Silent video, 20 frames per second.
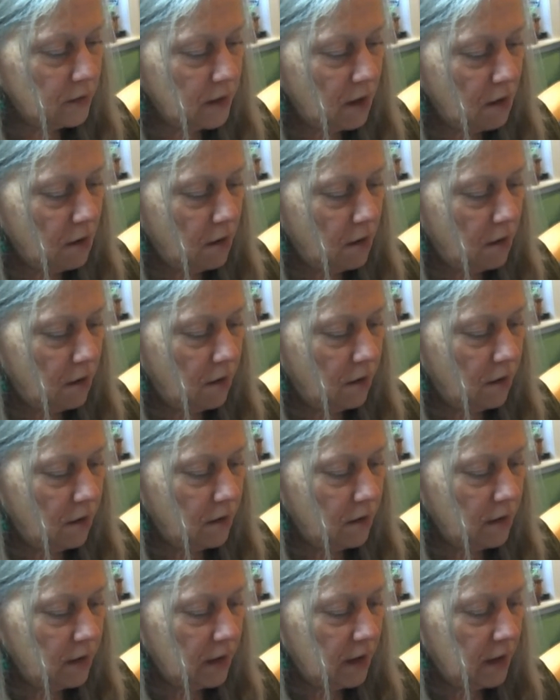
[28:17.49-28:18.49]
Oh,
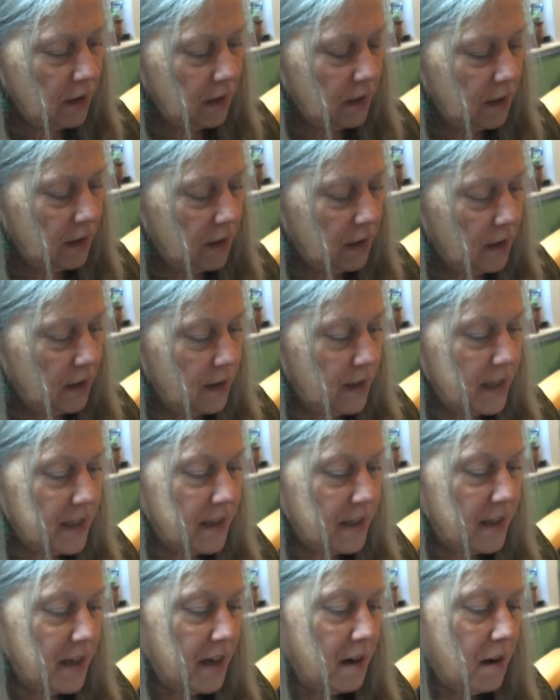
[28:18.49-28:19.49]
there's
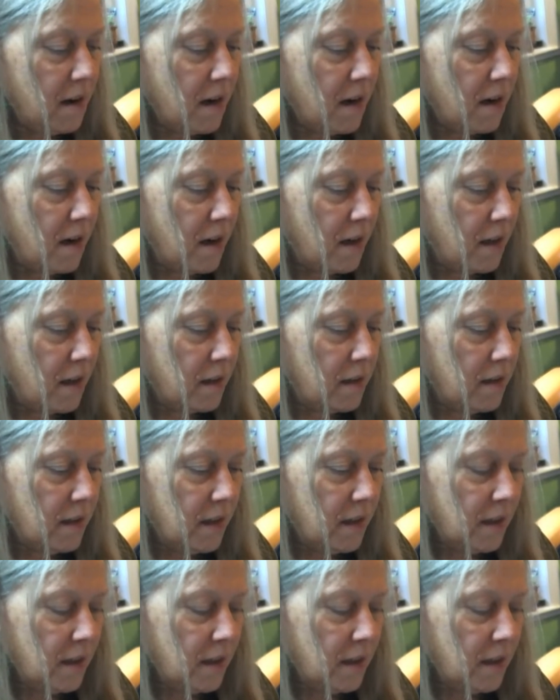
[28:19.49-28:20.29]
a little girl.